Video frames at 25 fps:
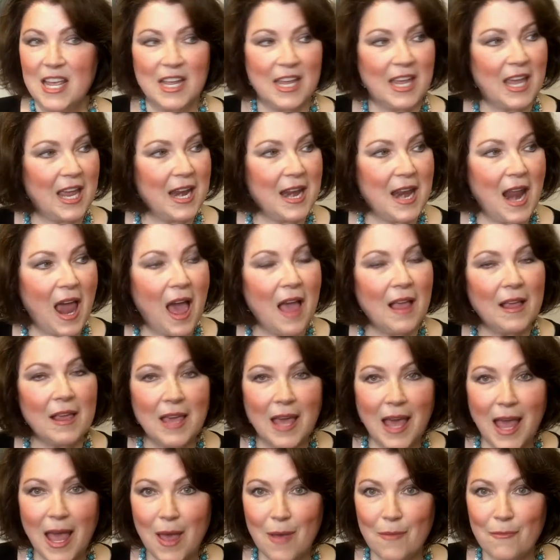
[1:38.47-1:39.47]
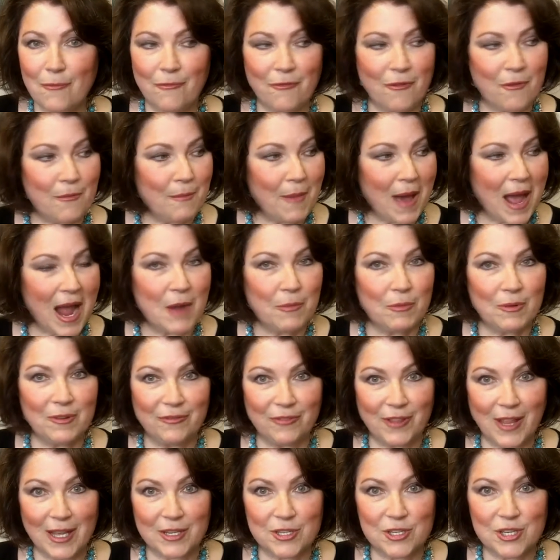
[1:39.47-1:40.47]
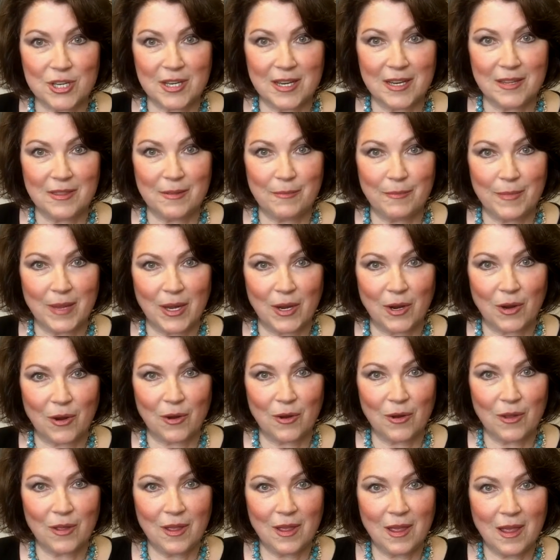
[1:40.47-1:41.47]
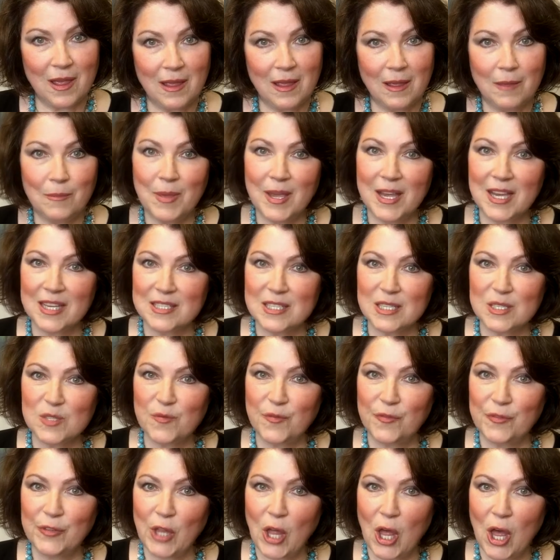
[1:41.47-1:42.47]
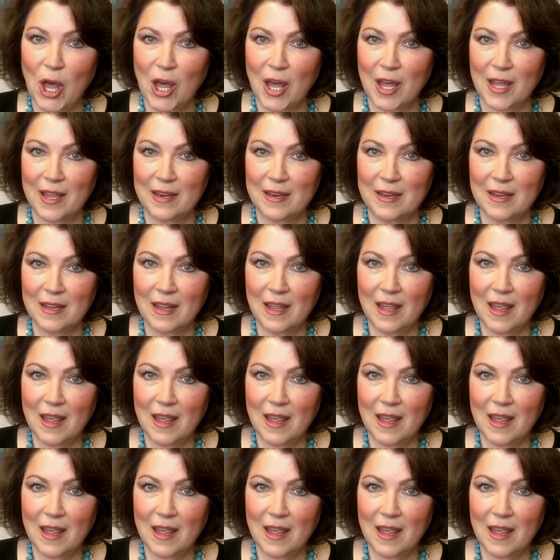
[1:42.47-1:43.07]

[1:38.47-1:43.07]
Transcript: cannot come from my reflection in the mirror, because it's flawed,